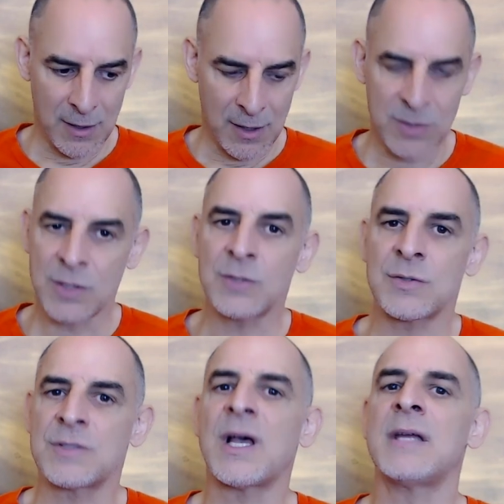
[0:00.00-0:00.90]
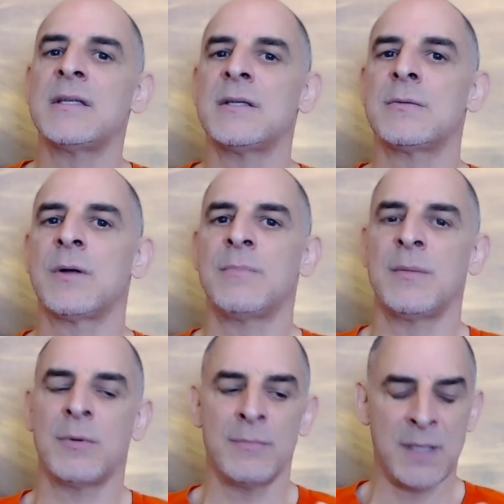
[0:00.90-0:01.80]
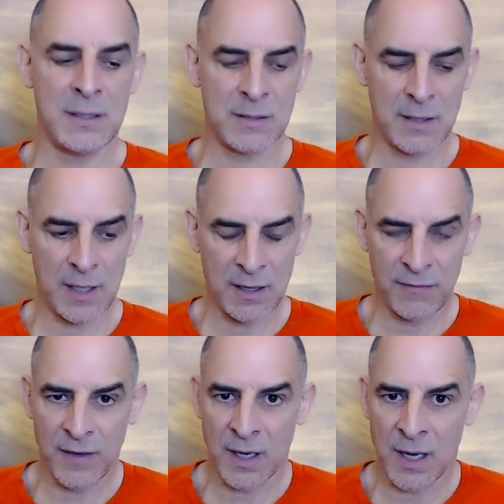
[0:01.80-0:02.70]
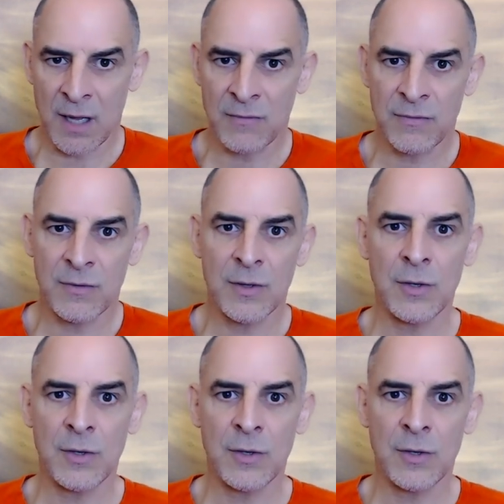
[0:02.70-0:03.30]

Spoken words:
In certain societies, when people meet and they fall in love,